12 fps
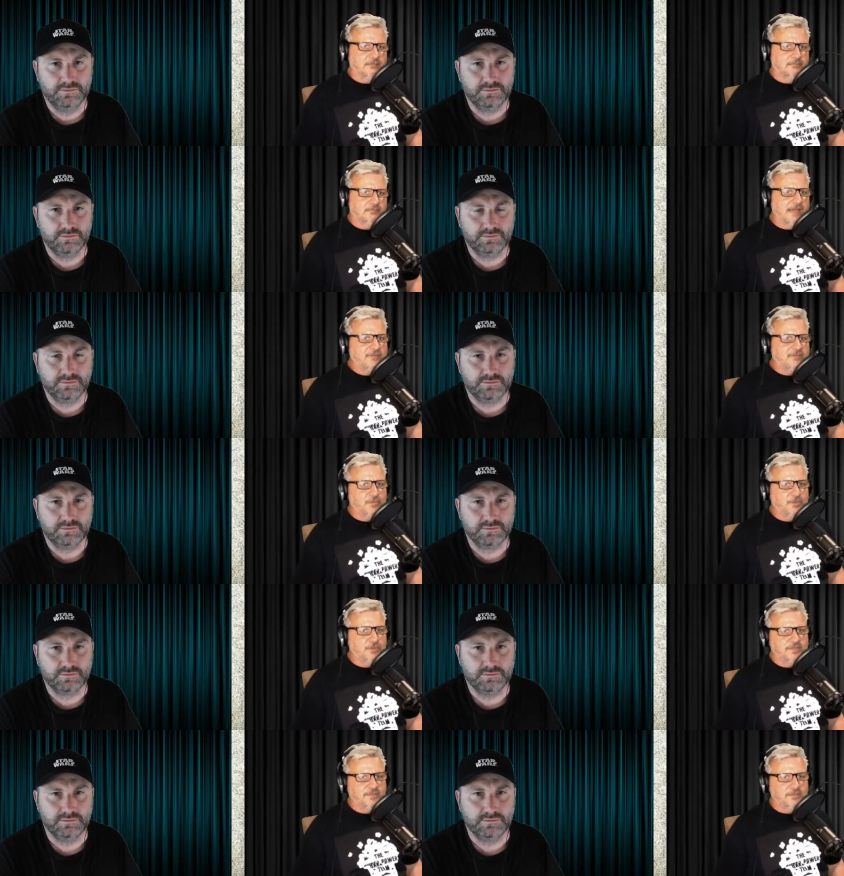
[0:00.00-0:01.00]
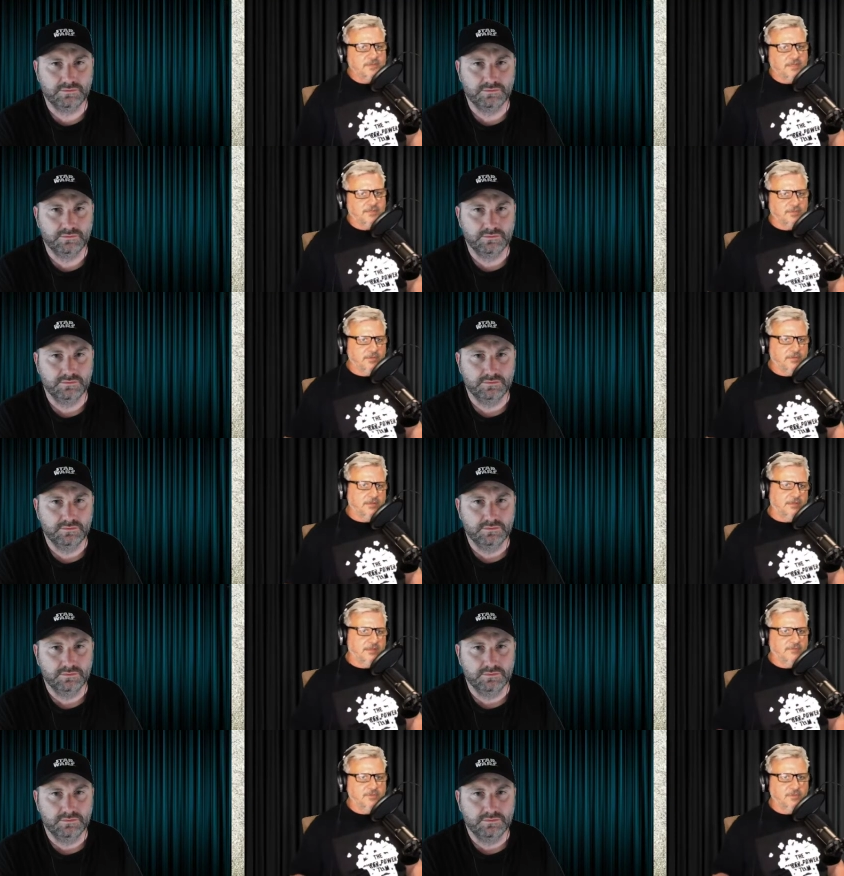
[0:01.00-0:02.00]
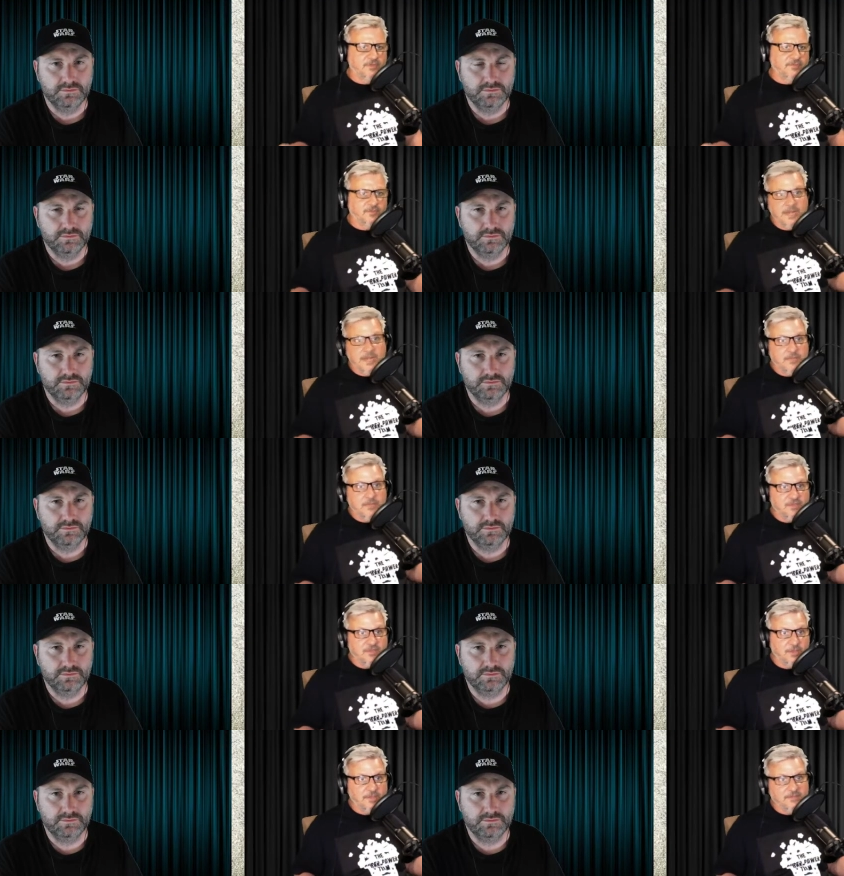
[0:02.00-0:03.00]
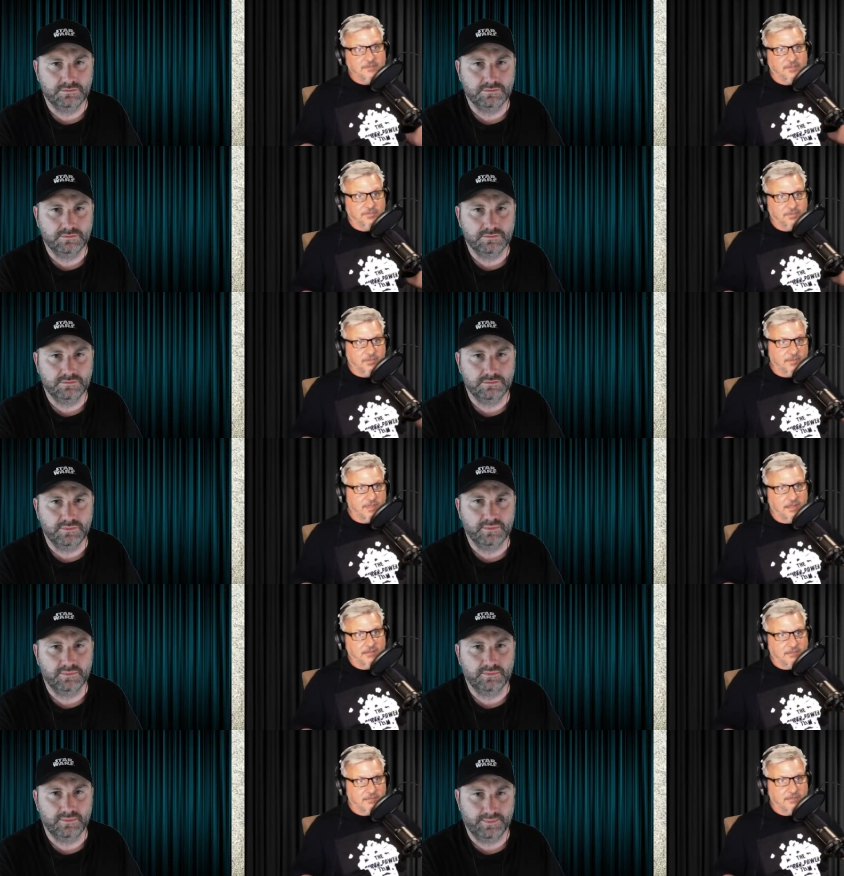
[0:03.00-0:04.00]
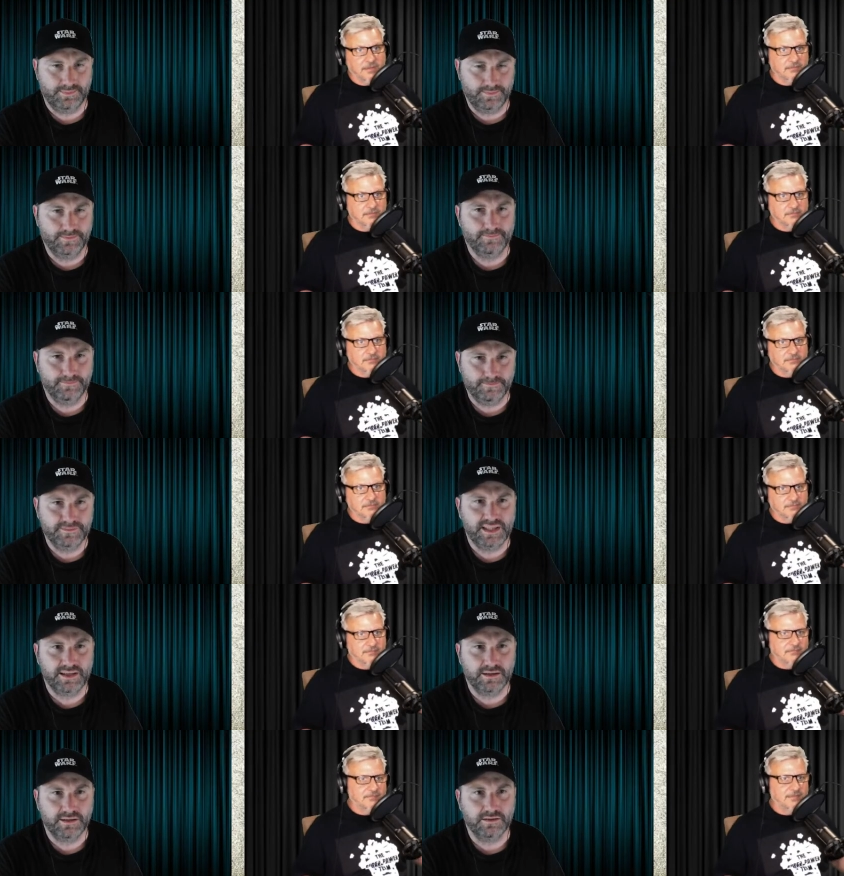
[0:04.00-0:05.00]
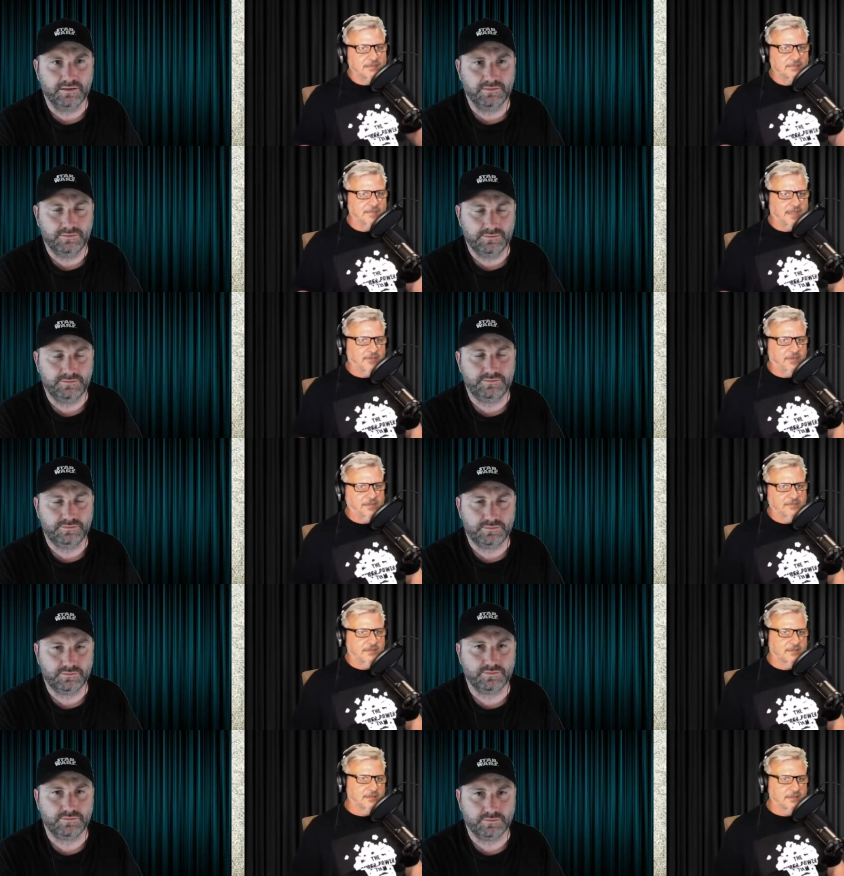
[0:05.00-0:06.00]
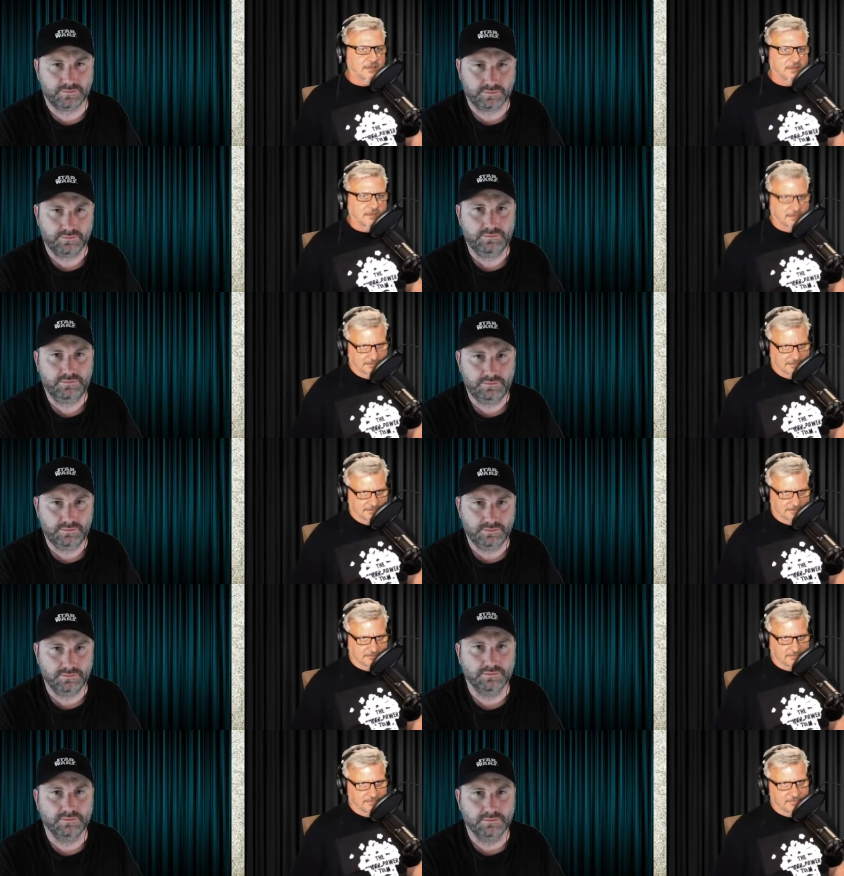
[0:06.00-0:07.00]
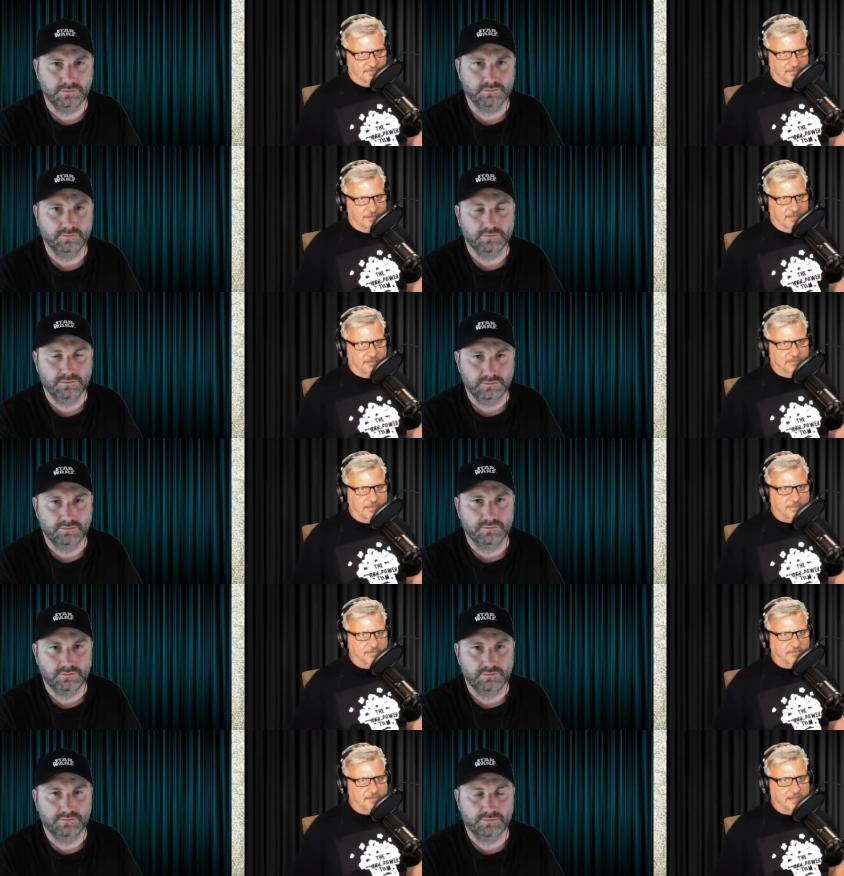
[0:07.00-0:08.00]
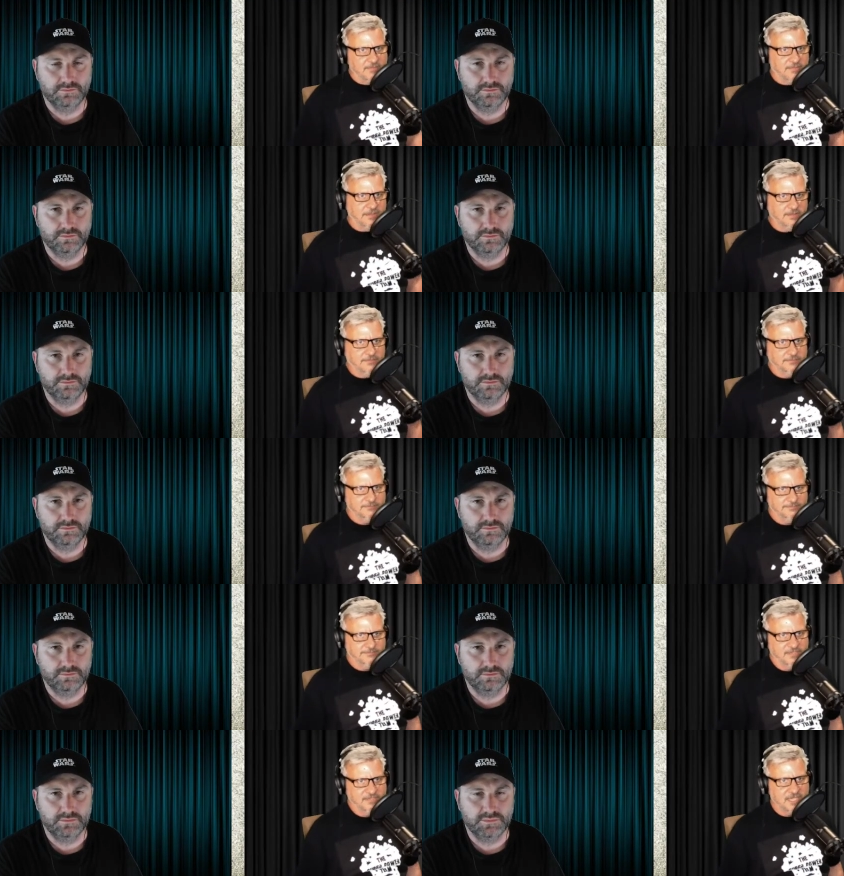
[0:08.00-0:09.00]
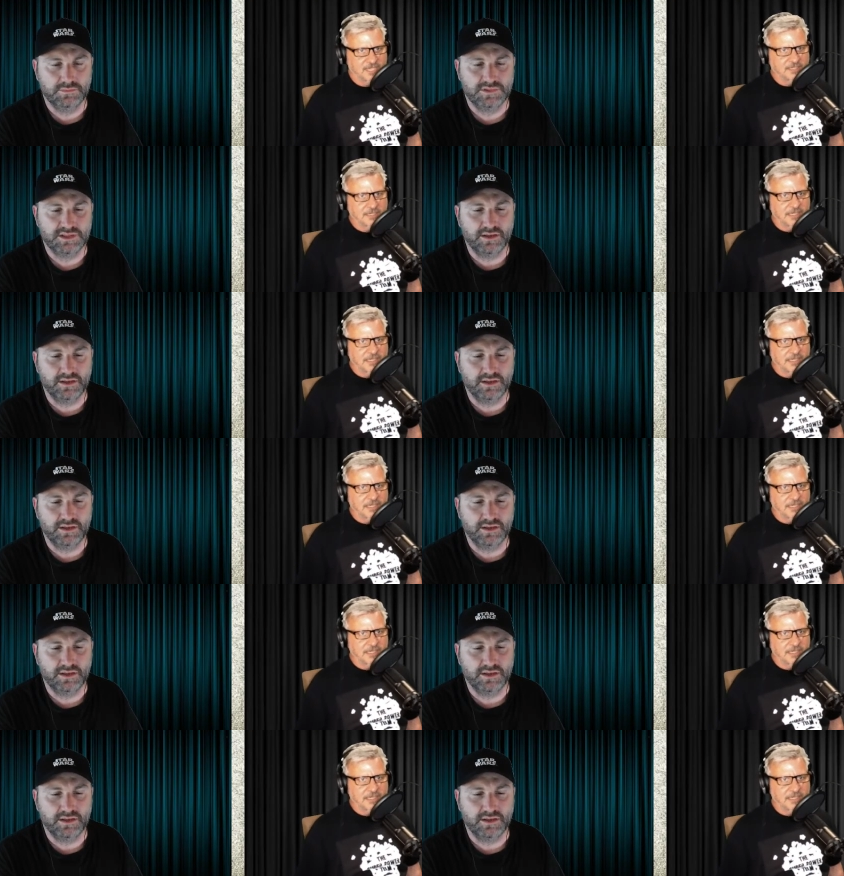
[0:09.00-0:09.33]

Speaker 1: Marvel movies where they throw. Uh, if you're familiar with the comics, they'll throw a character in. Yeah. Background to for other people to have a. So